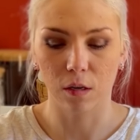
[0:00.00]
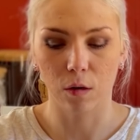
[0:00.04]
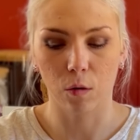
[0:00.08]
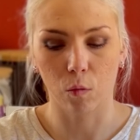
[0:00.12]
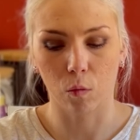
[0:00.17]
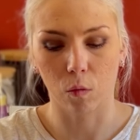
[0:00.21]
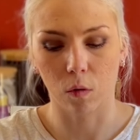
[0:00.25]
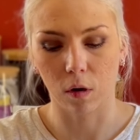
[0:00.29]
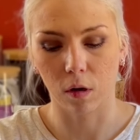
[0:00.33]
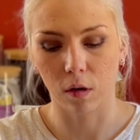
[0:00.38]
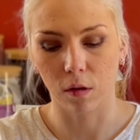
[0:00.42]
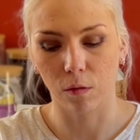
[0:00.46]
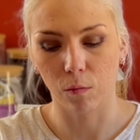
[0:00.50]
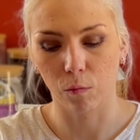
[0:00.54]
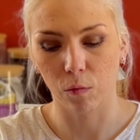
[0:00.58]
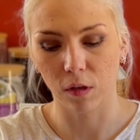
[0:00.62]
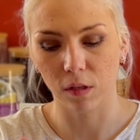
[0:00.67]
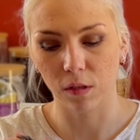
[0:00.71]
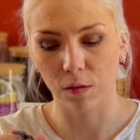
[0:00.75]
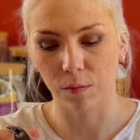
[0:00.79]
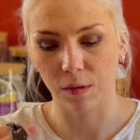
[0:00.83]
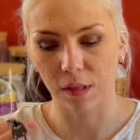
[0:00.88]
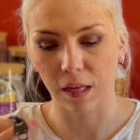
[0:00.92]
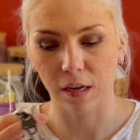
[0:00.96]
or the
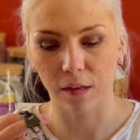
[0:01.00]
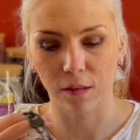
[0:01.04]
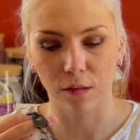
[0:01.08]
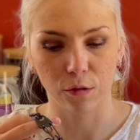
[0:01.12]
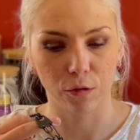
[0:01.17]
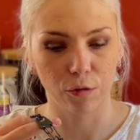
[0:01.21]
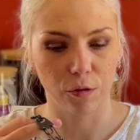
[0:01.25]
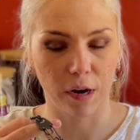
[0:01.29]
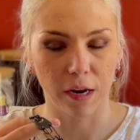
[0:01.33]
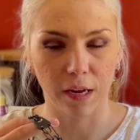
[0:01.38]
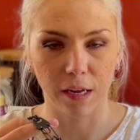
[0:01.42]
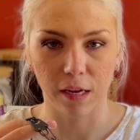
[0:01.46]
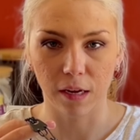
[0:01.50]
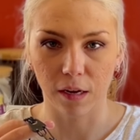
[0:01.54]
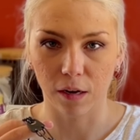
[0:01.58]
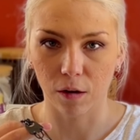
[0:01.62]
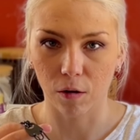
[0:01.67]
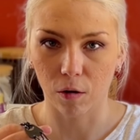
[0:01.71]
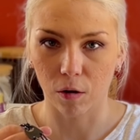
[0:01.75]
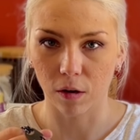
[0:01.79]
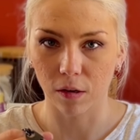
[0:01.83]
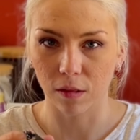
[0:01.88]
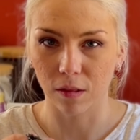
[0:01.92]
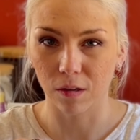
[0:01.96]
ones without the trachea
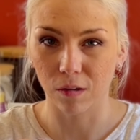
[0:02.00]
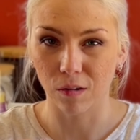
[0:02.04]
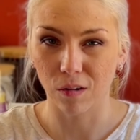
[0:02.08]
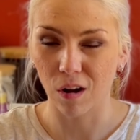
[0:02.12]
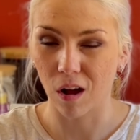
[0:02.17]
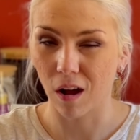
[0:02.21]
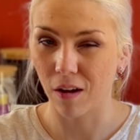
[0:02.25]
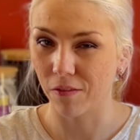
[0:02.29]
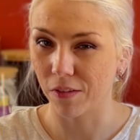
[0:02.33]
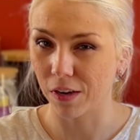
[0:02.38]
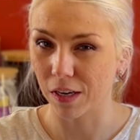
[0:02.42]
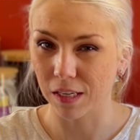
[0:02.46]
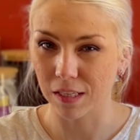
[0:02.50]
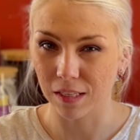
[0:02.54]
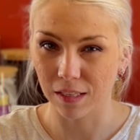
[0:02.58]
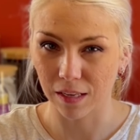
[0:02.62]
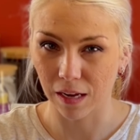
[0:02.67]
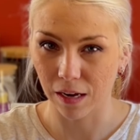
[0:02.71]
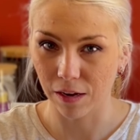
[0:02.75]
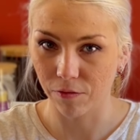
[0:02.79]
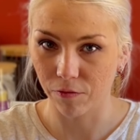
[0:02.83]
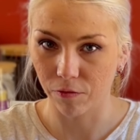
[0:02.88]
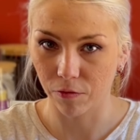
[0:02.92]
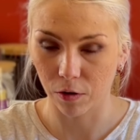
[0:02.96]
guard, they're not very
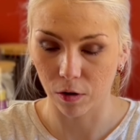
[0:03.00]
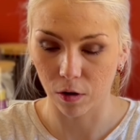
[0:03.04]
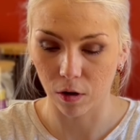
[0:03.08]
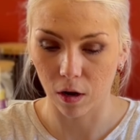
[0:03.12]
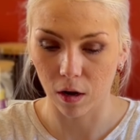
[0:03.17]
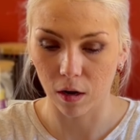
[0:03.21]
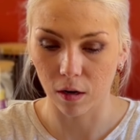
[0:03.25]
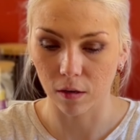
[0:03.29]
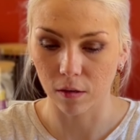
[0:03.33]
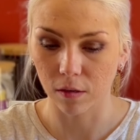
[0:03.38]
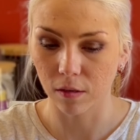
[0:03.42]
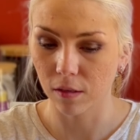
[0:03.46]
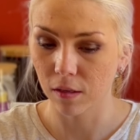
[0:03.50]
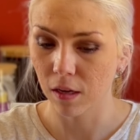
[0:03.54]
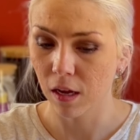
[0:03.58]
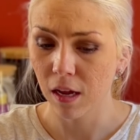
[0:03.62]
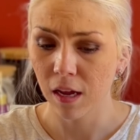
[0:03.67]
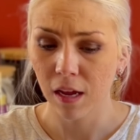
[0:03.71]
safe for dogs.